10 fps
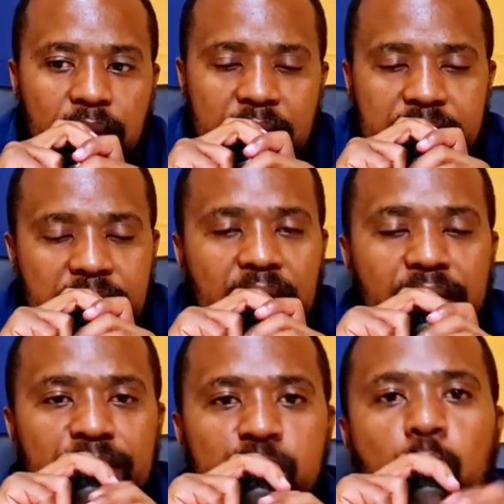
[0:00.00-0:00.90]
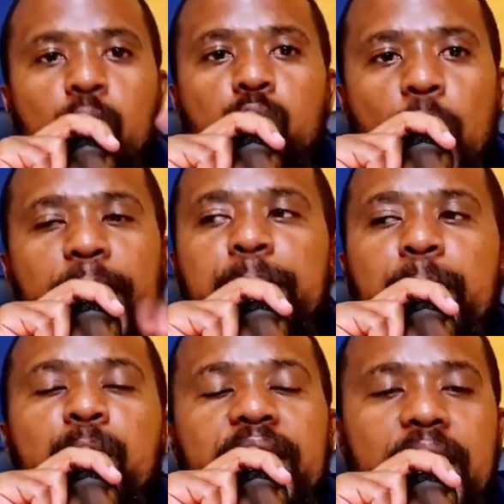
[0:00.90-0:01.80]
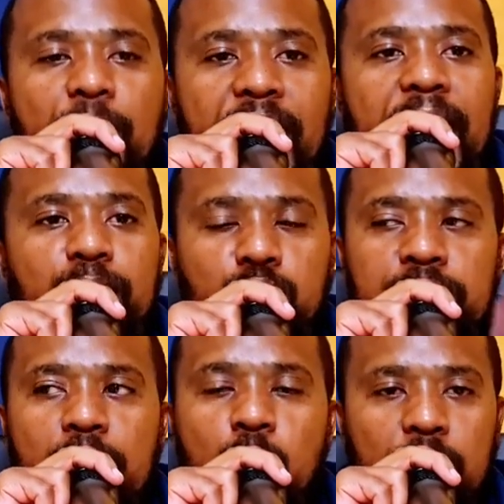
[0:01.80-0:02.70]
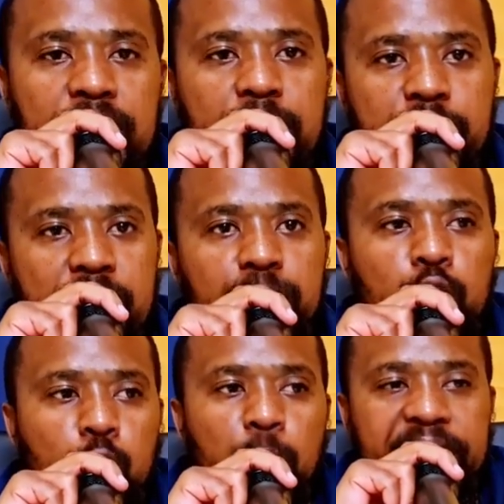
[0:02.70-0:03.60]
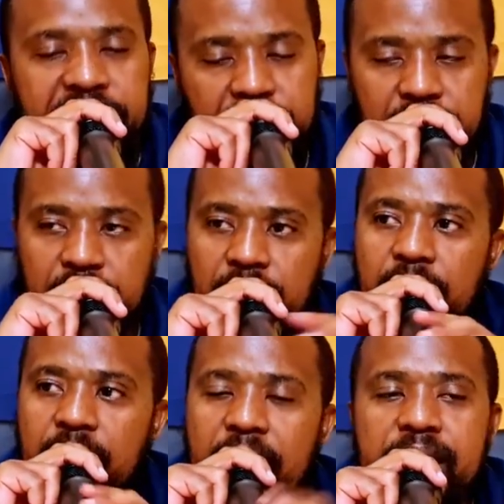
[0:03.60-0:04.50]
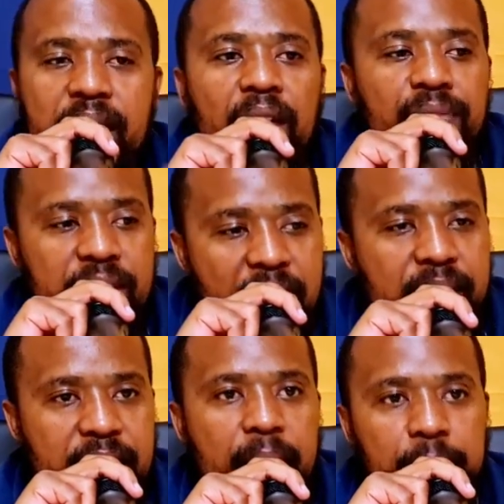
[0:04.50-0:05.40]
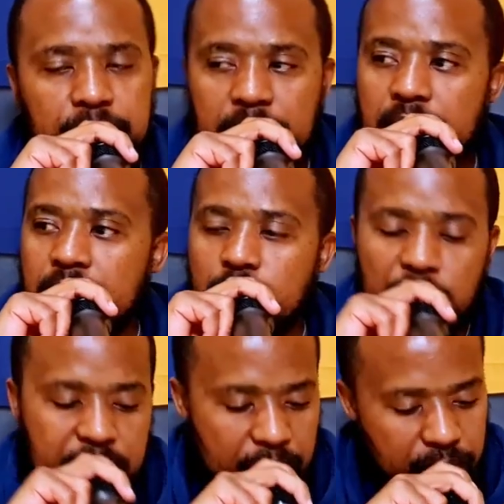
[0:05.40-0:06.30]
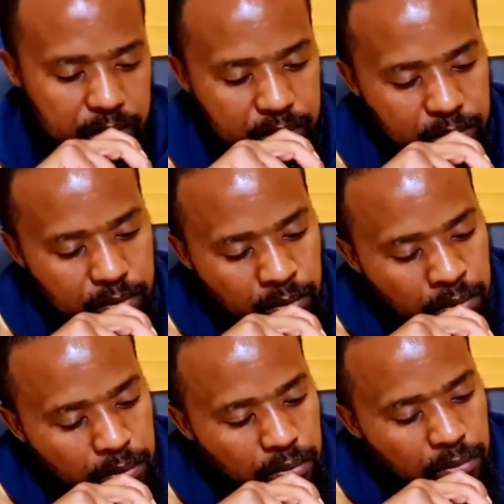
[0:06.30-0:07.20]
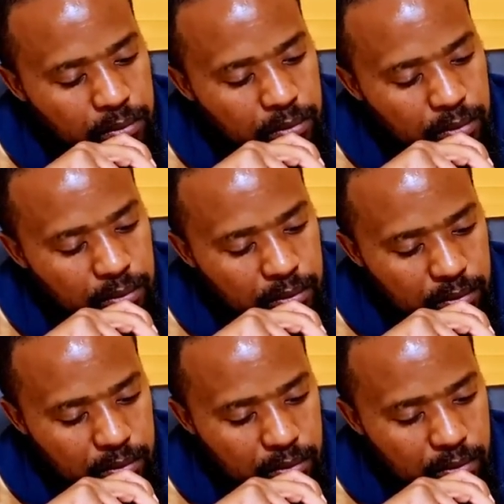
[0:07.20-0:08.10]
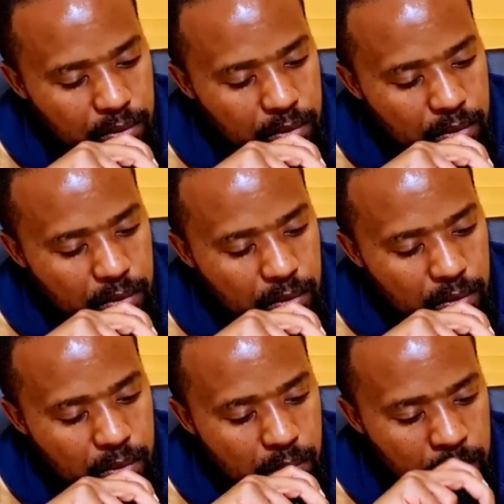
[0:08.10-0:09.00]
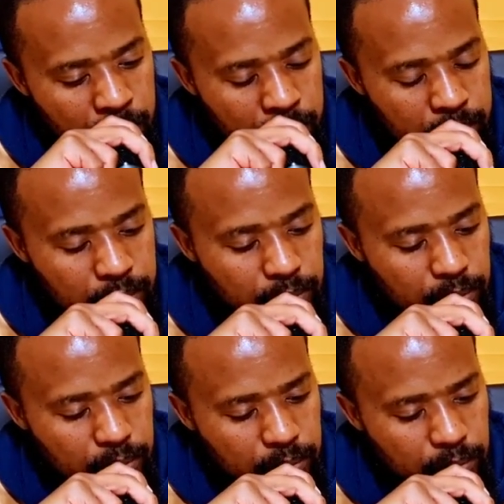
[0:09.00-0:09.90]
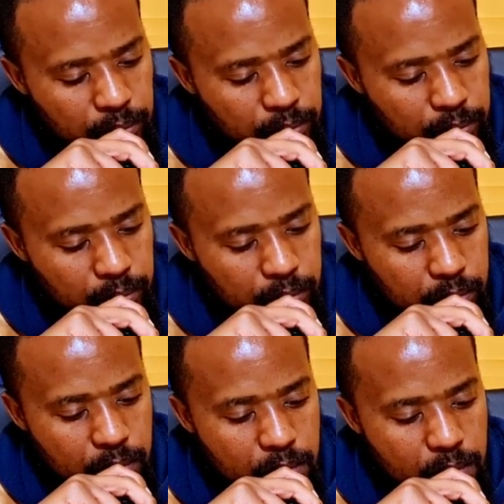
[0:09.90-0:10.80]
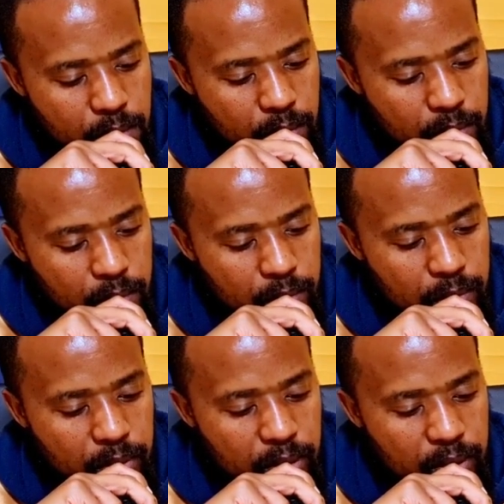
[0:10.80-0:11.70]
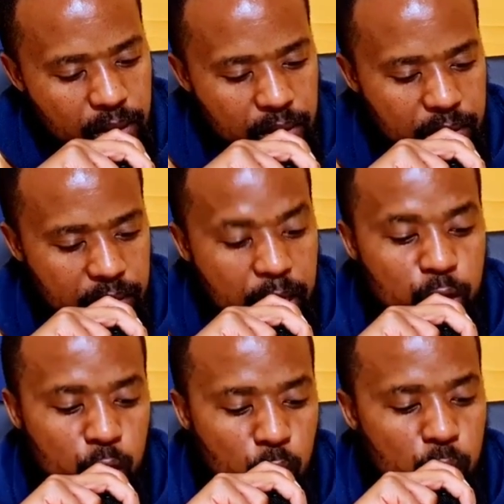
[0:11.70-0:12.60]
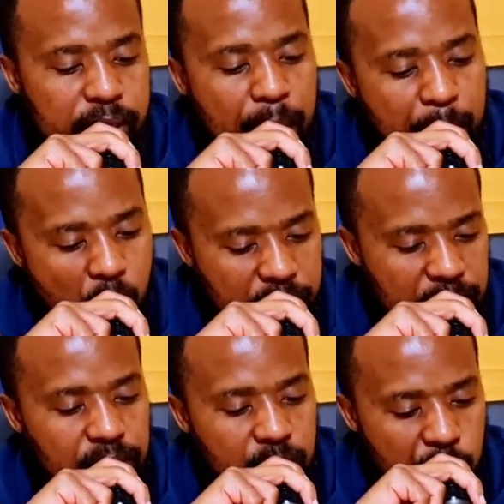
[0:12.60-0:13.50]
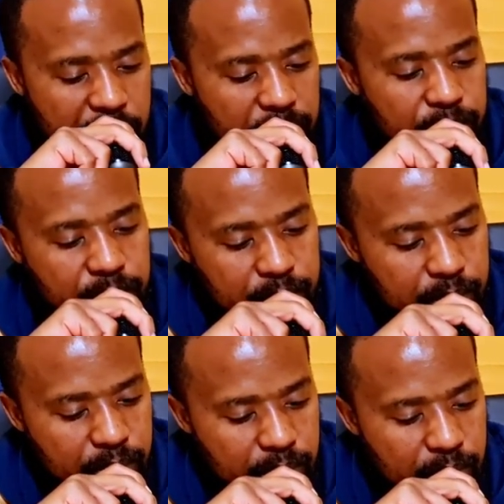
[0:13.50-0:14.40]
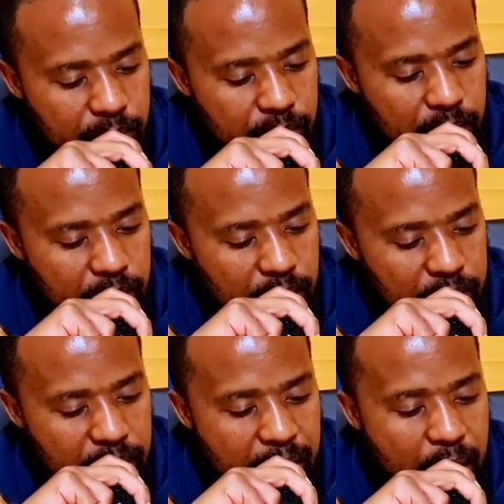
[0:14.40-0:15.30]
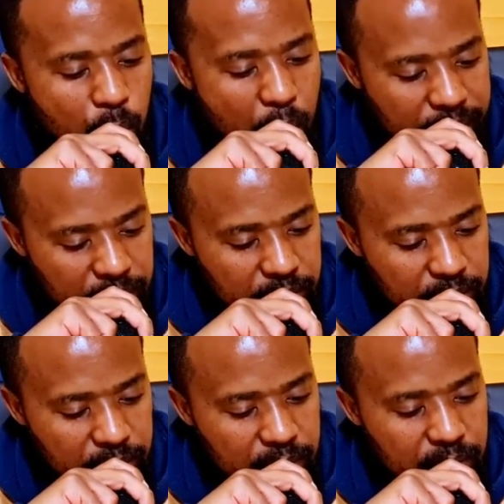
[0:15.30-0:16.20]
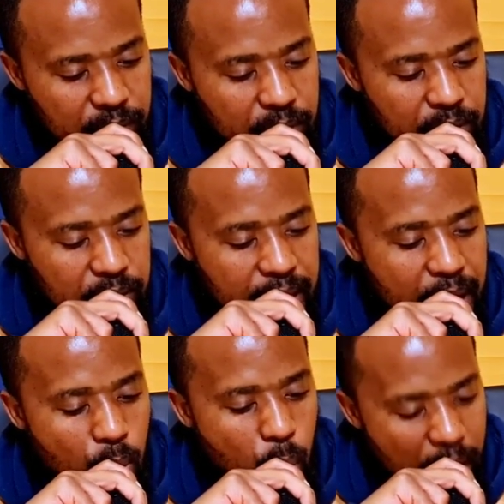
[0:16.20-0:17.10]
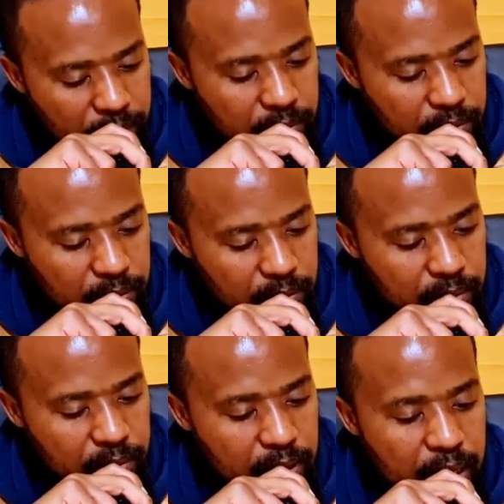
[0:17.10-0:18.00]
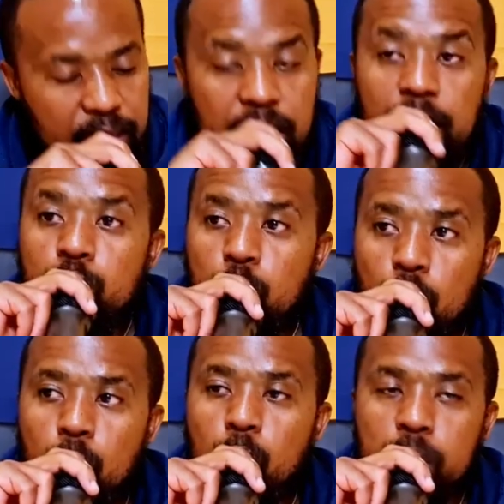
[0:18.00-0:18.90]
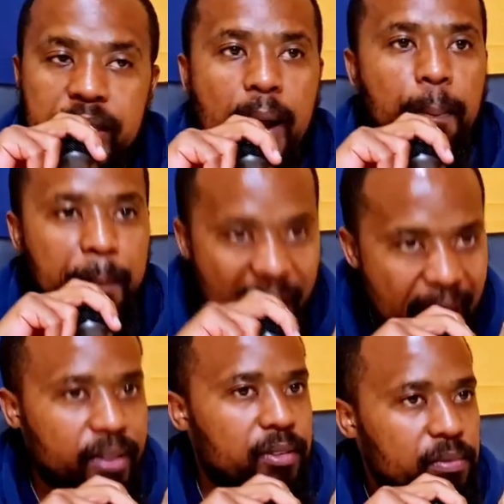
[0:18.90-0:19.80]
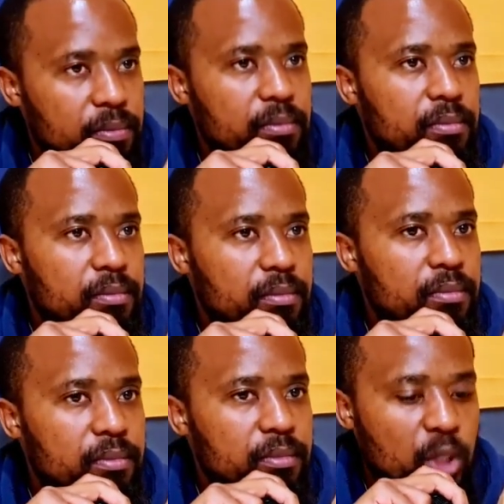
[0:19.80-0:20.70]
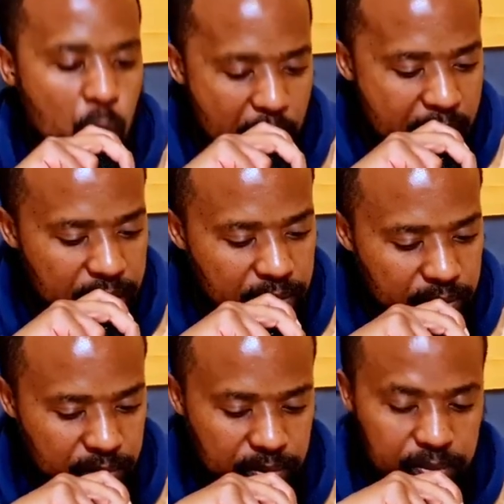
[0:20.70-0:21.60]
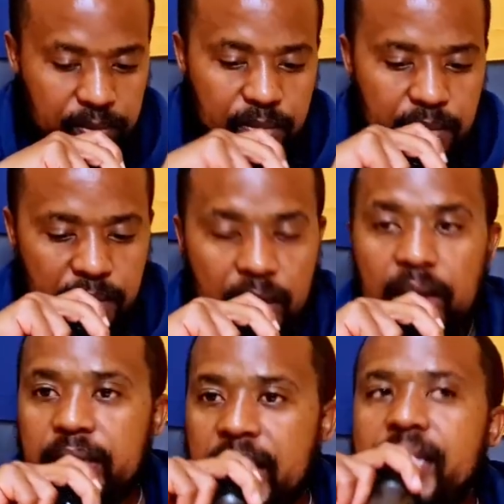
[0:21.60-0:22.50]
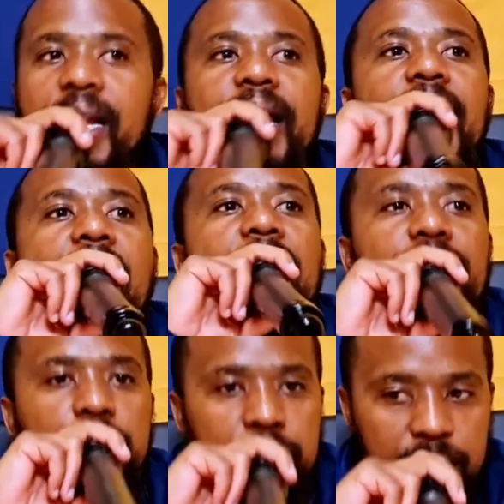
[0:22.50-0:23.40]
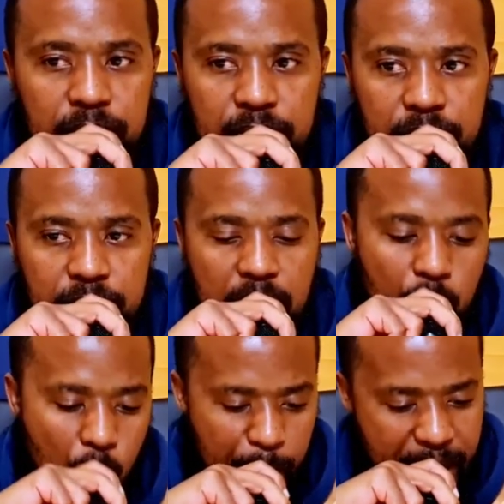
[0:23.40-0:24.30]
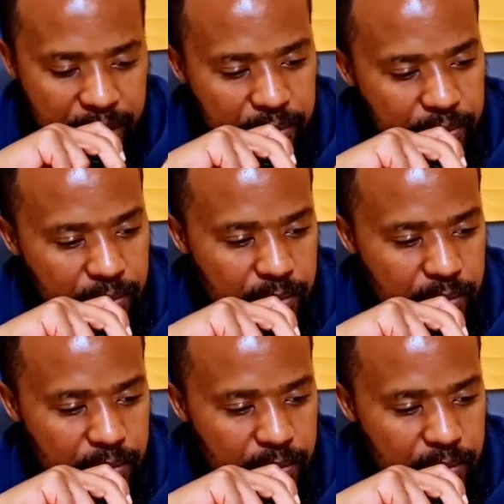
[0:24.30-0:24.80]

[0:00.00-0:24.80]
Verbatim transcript: Let's see if it's those white people in our land today calling themselves Jewish. Let's see if that's them. Read them. The book of Jeremiah chapter 14 verse 2. Mm -hmm. Judah mourned, the case thereof language. The Jews are mourning. Read. They are black. They are what? They are black. They are what? They are black. The Jews are black. Go ahead. to the ground. Just like Adam. Now go back.